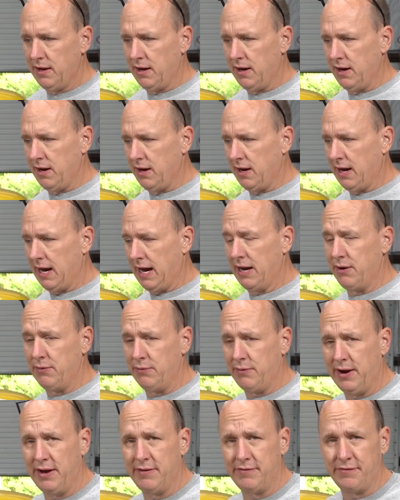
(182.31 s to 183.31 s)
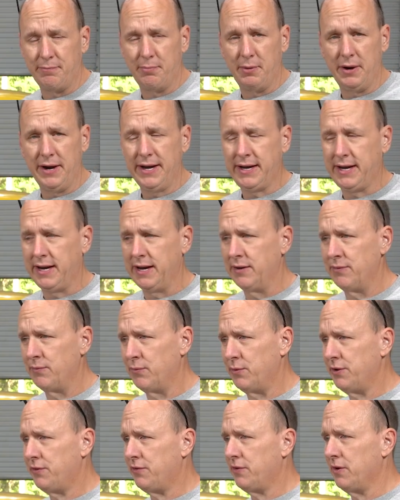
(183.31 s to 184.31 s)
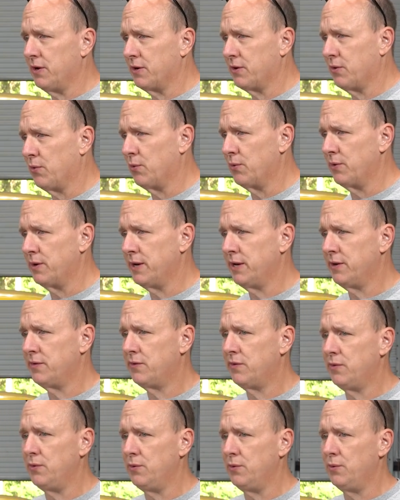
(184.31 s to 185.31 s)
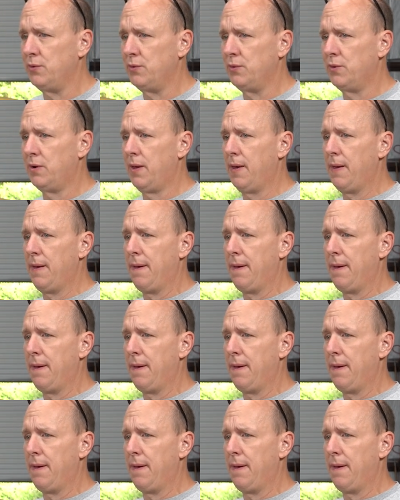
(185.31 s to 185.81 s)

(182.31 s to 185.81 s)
high rev break-in, which according to